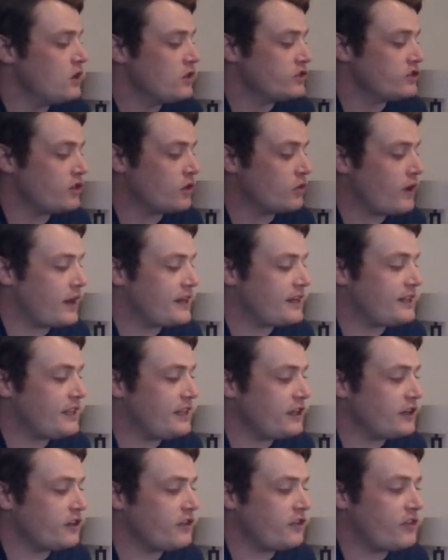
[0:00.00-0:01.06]
So right
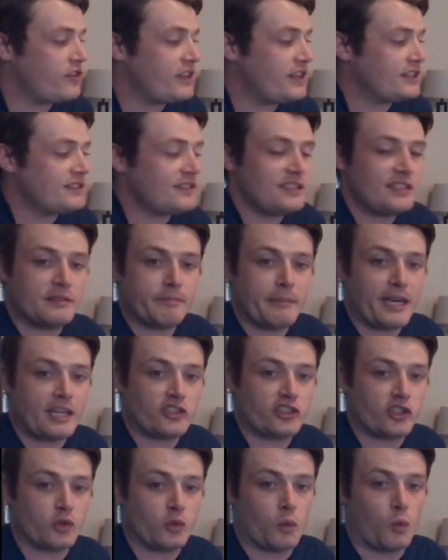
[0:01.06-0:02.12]
here, this is
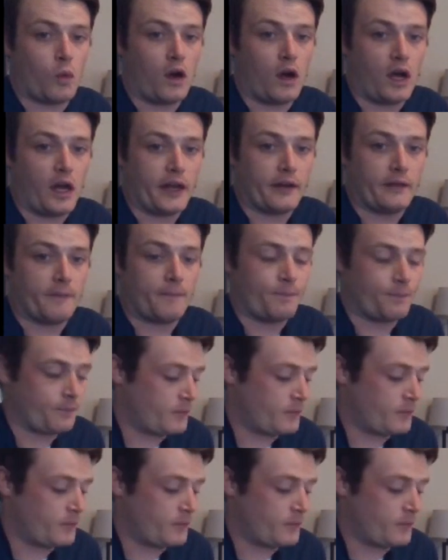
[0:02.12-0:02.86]
measure 1.